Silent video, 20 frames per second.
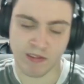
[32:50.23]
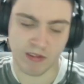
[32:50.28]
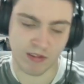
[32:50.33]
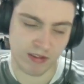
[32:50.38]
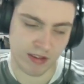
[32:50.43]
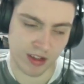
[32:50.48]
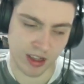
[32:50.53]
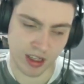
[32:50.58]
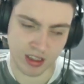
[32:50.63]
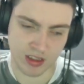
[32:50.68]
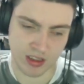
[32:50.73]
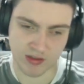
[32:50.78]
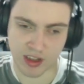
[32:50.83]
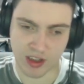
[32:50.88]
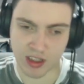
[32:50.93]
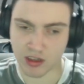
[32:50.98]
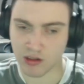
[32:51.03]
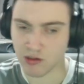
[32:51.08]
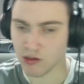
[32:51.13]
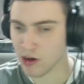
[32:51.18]
for this
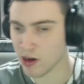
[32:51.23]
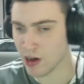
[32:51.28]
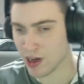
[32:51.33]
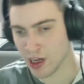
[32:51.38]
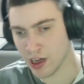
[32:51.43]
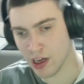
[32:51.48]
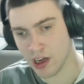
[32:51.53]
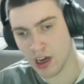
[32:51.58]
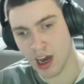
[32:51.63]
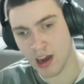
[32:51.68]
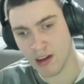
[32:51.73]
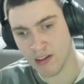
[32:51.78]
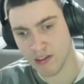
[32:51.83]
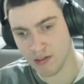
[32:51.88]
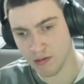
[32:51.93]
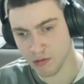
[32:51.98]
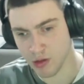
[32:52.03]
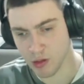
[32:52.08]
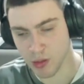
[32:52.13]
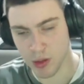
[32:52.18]
video,
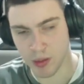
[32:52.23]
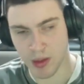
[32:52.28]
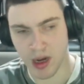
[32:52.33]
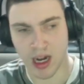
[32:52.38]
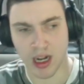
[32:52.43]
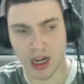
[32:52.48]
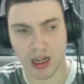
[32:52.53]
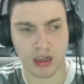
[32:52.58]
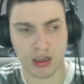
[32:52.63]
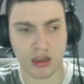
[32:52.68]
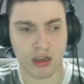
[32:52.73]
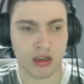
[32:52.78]
and we'll be back.